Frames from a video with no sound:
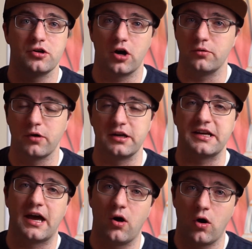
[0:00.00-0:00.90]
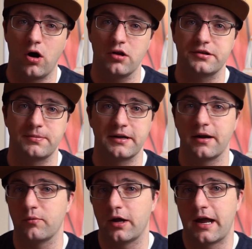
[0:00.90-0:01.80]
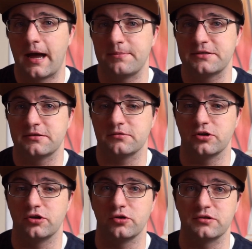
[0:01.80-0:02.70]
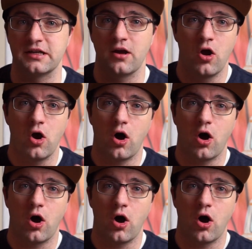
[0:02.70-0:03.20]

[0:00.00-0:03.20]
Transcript: aren't running at all, depending on what apps you're using.